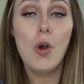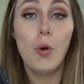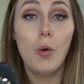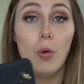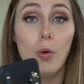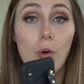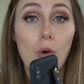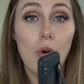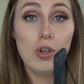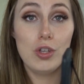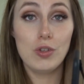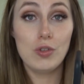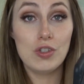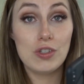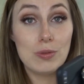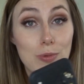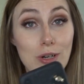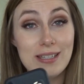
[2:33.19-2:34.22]
Or you
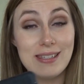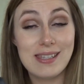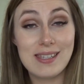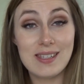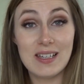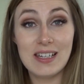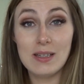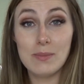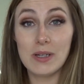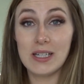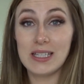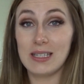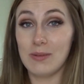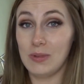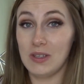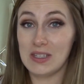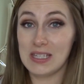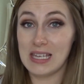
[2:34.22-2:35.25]
just press the side button
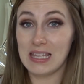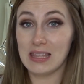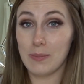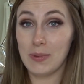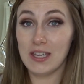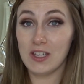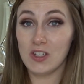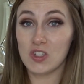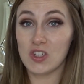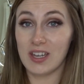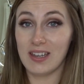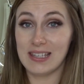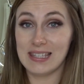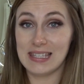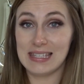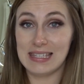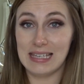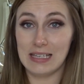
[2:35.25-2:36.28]
when you take the picture
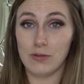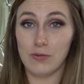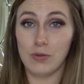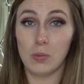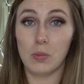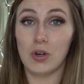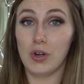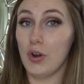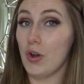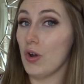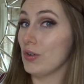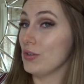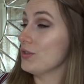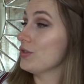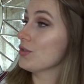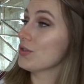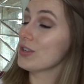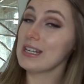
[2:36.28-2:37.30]
instead of the one on
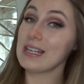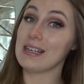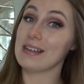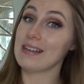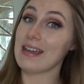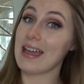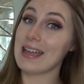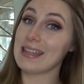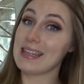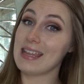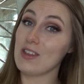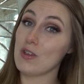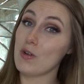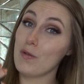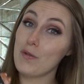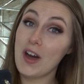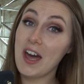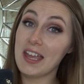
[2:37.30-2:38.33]
screen, and then you're
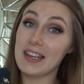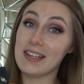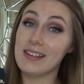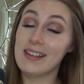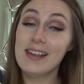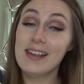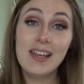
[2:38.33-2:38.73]
fine.